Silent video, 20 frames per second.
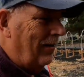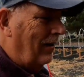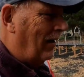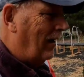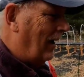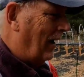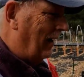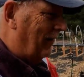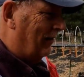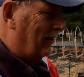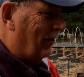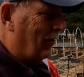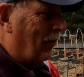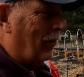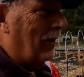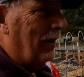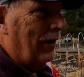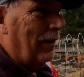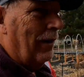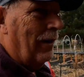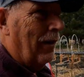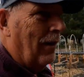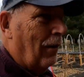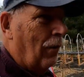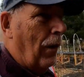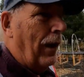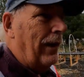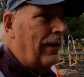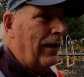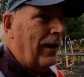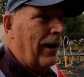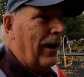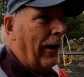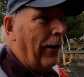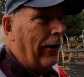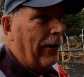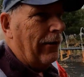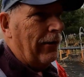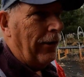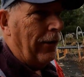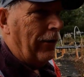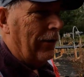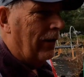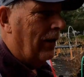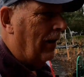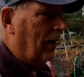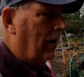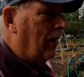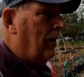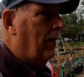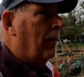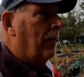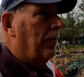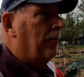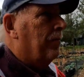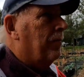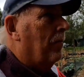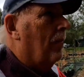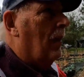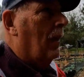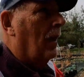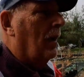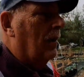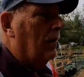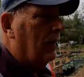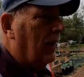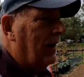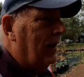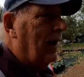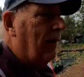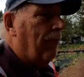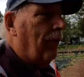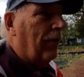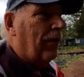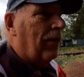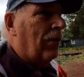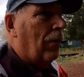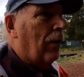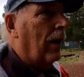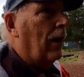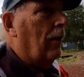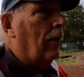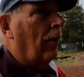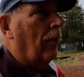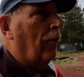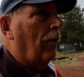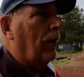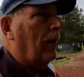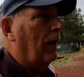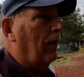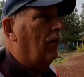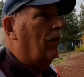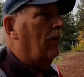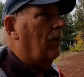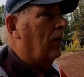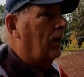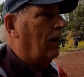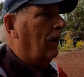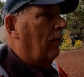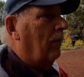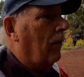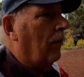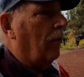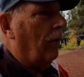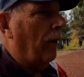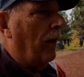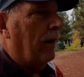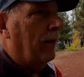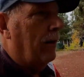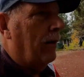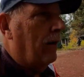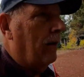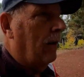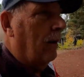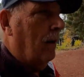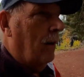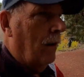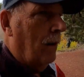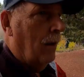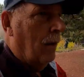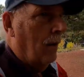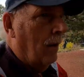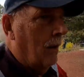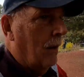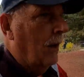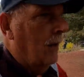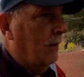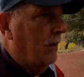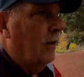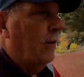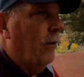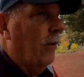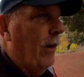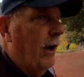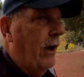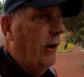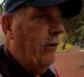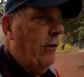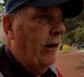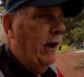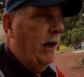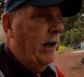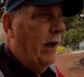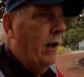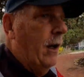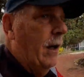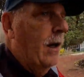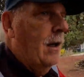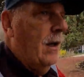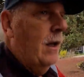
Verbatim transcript: These little guys are quite the characters. They never squeal or really even grunt until they're hungry.